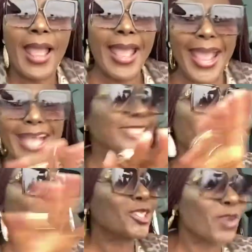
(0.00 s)
It's
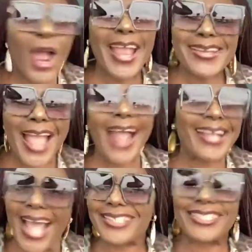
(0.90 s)
destroying their
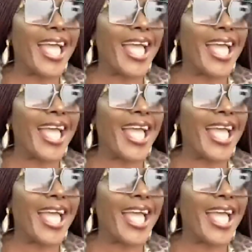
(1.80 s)
cancer.